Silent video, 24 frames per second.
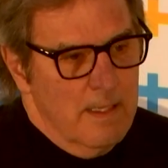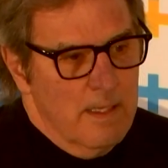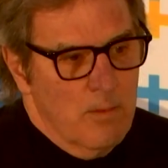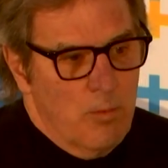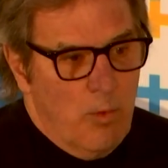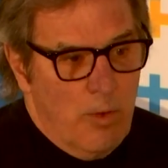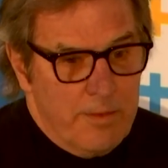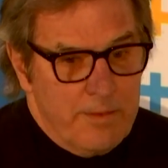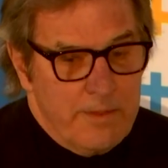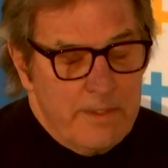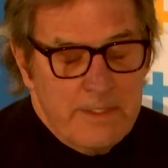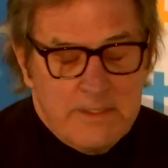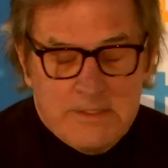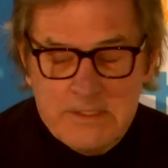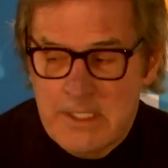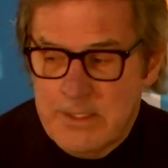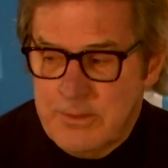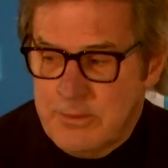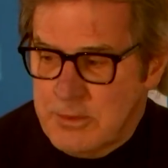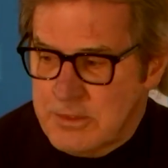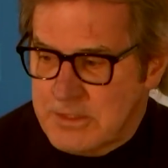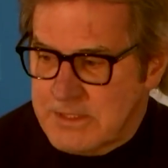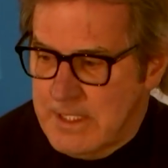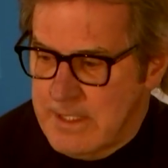Well, it's
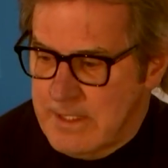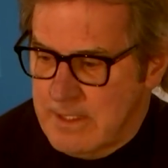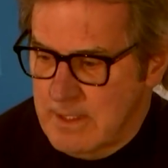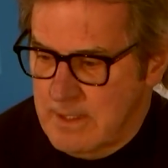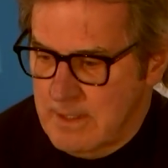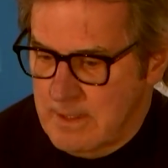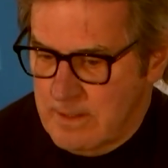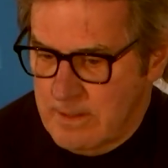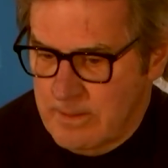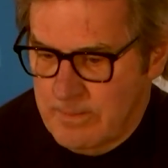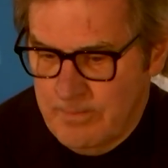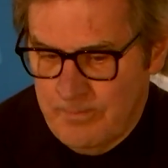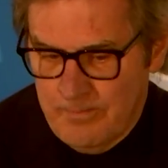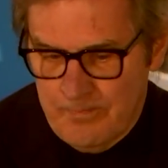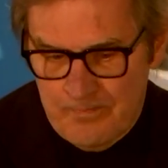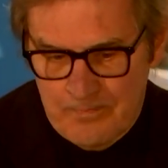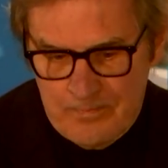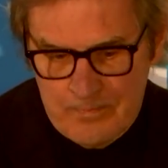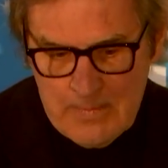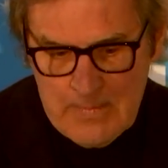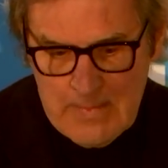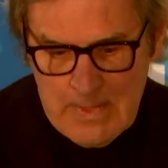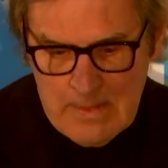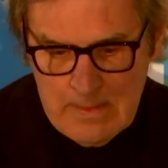interesting.
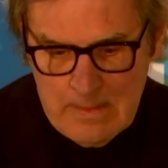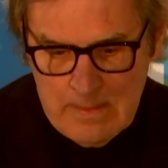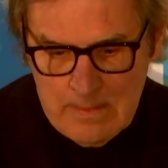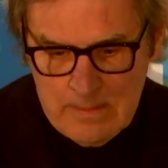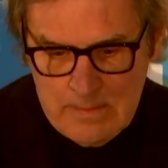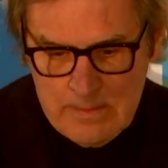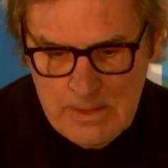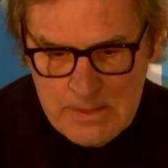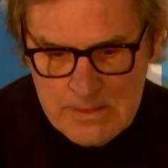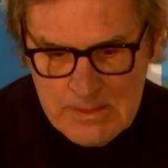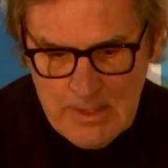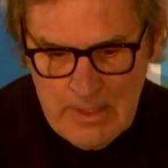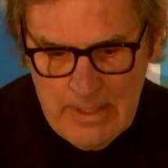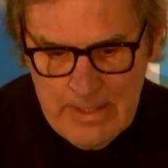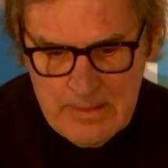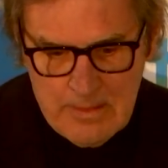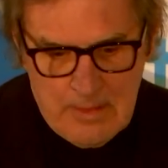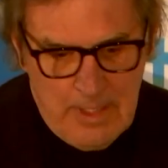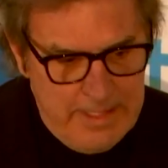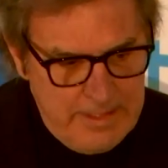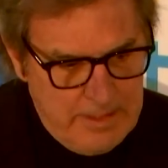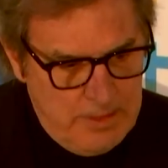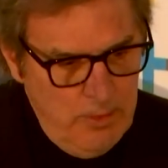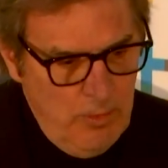Just
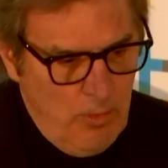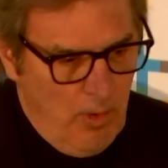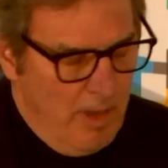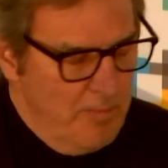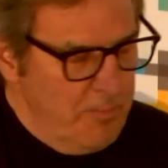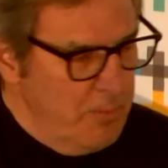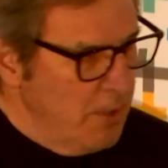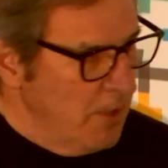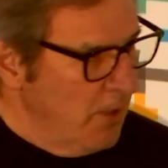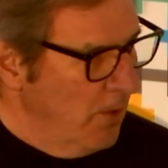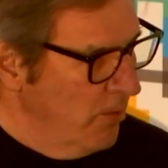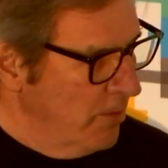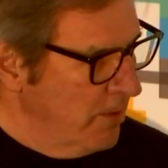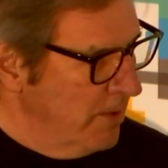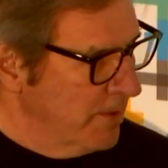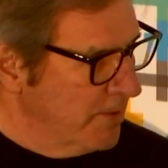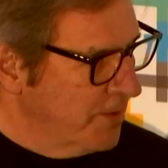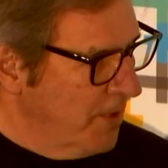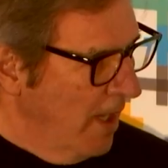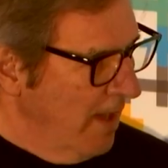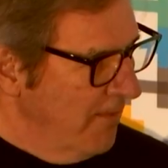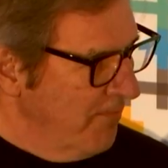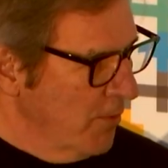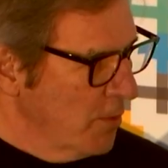like you, I've been going to
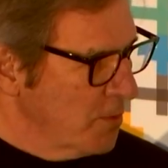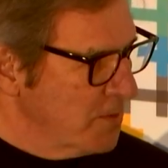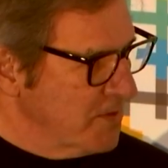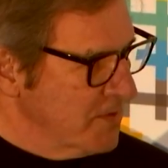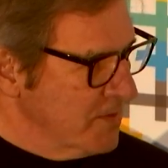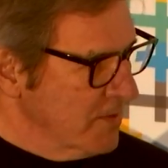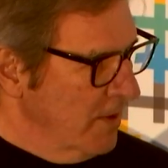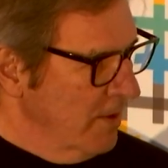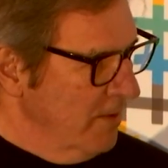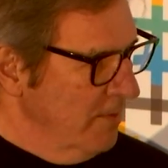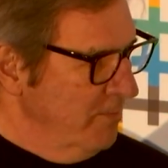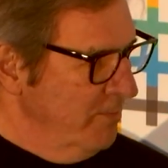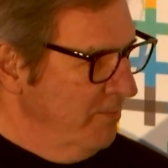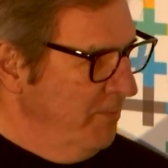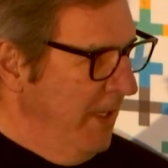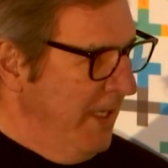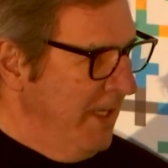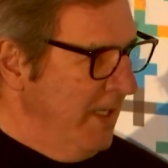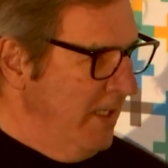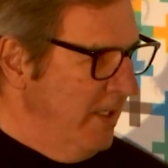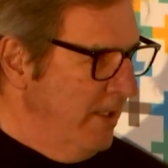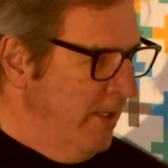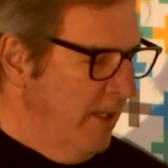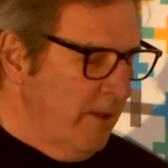Davos
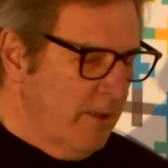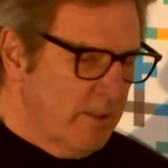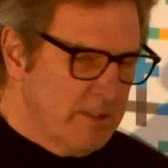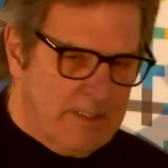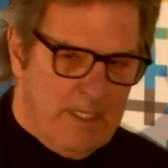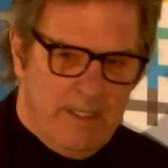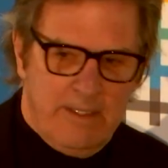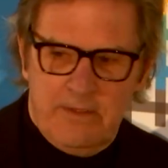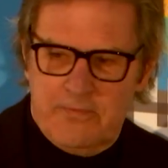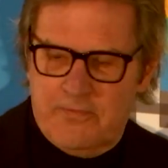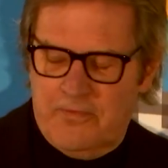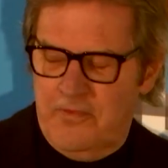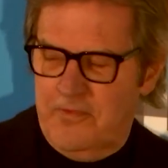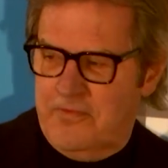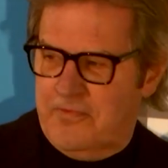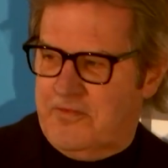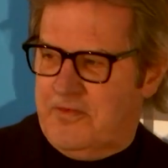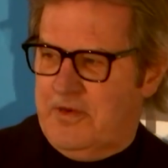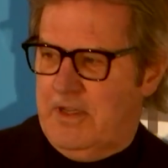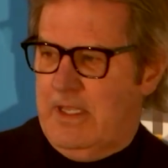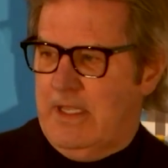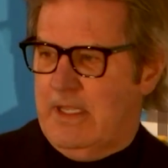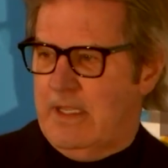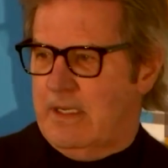many years, I think
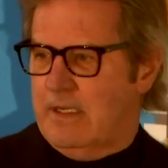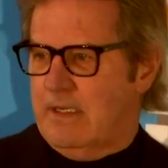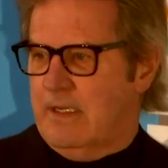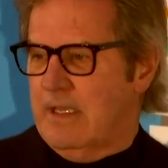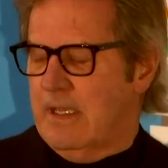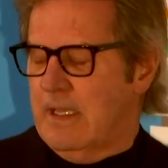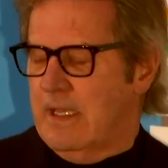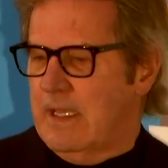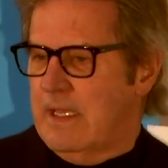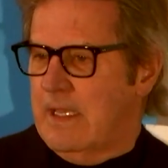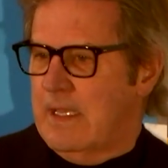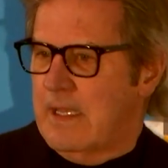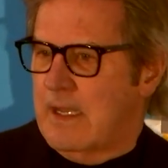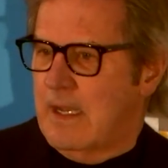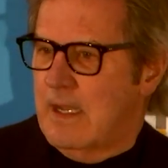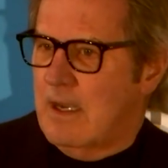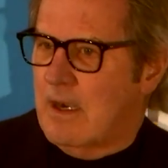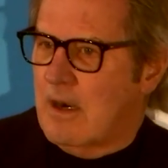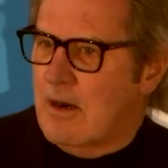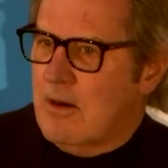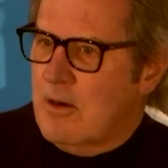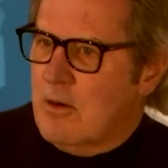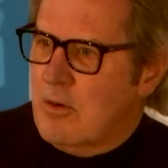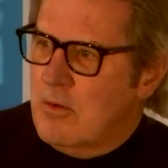15.
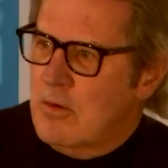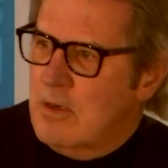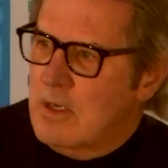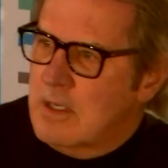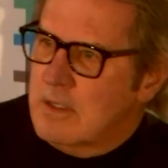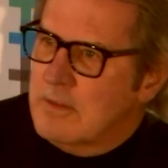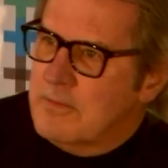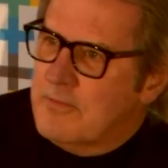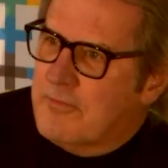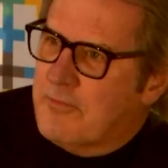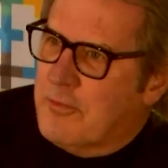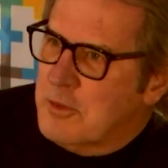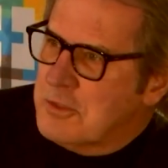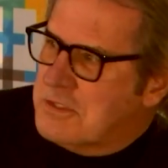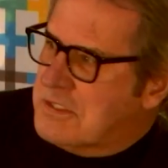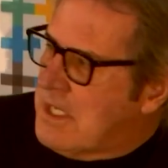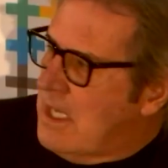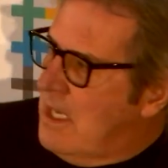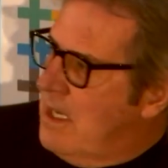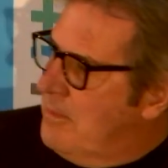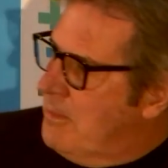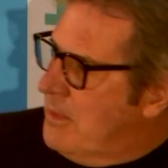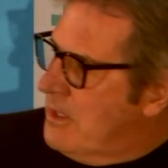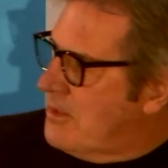Our first
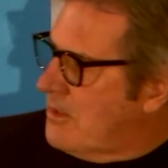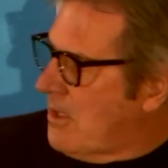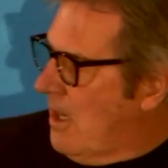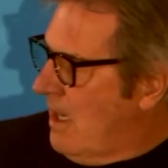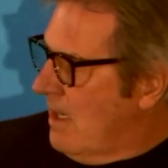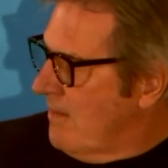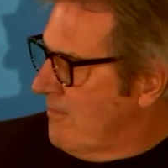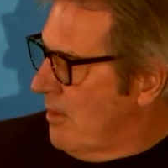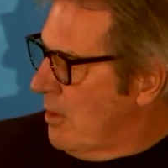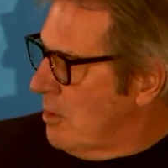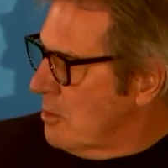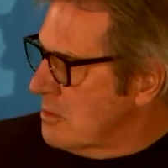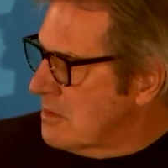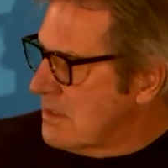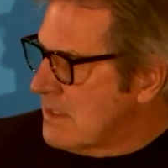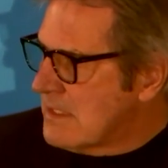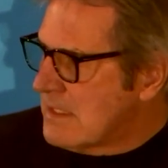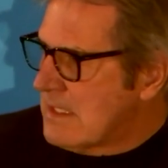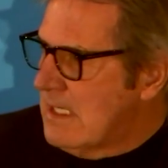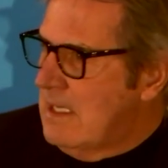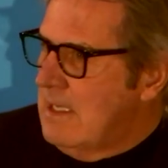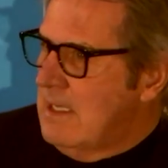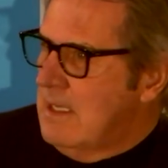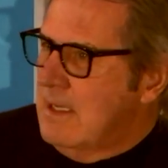time at
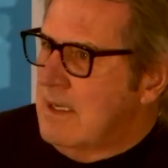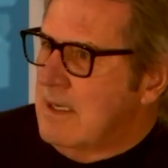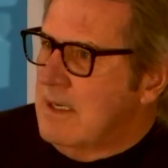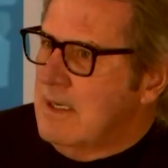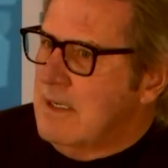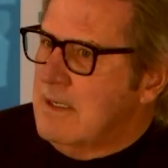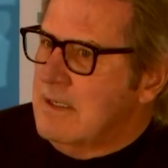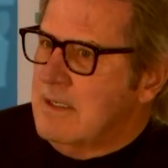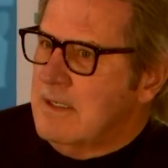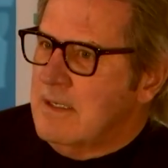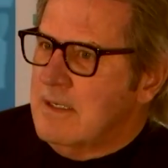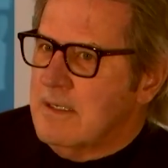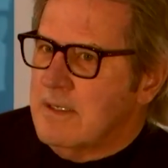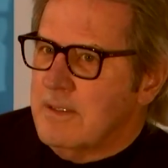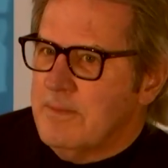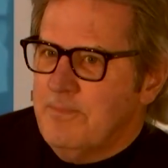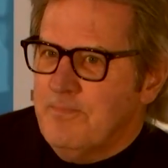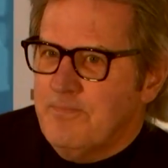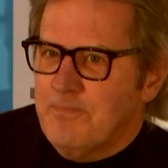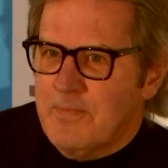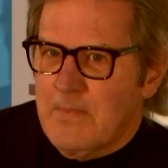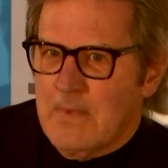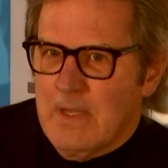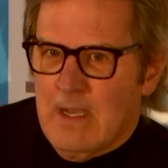Davos,
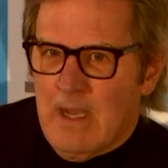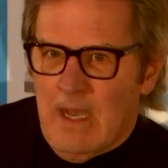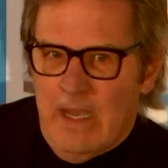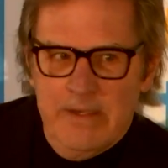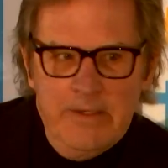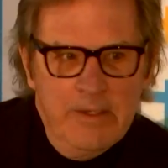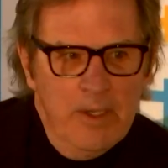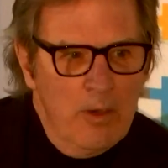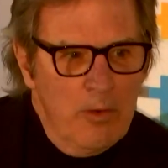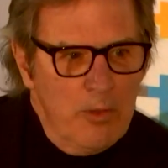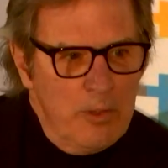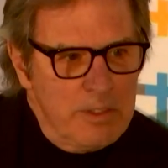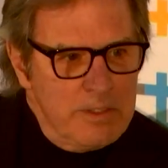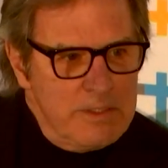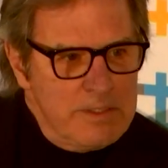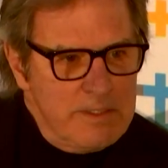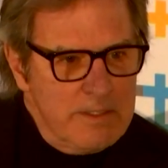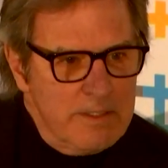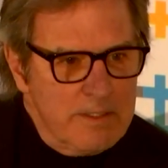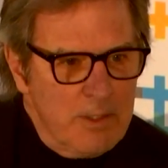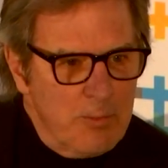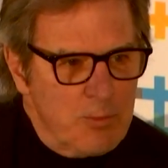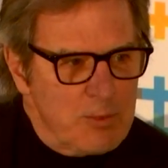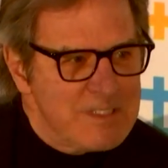I noticed
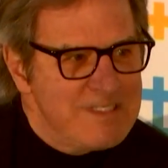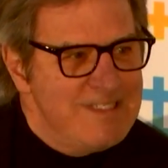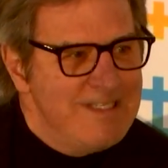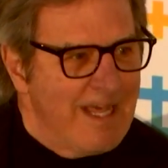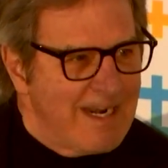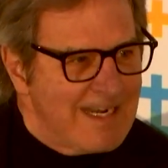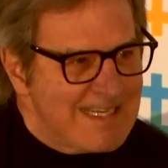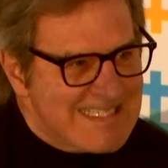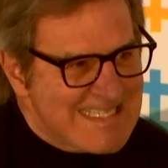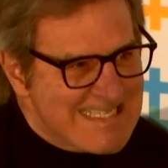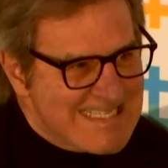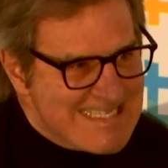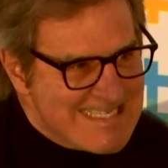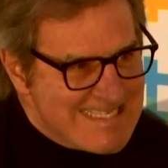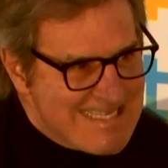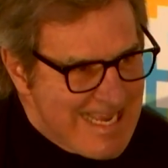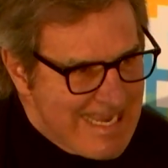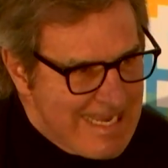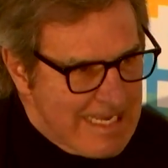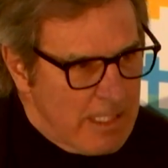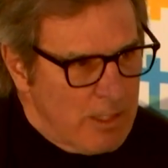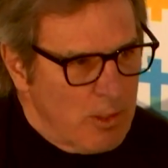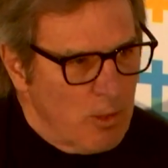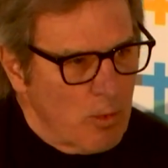there was not a
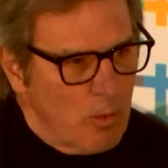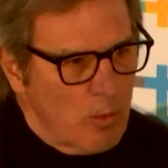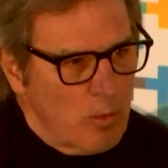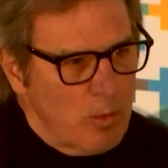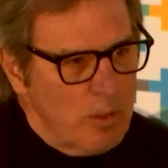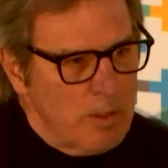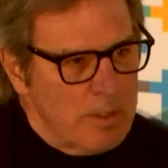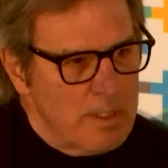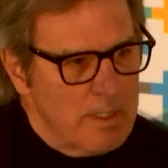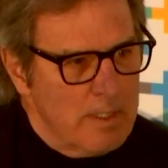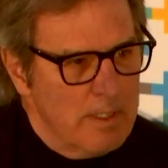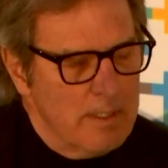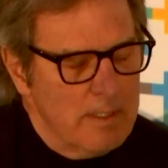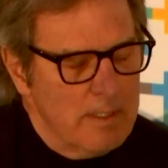single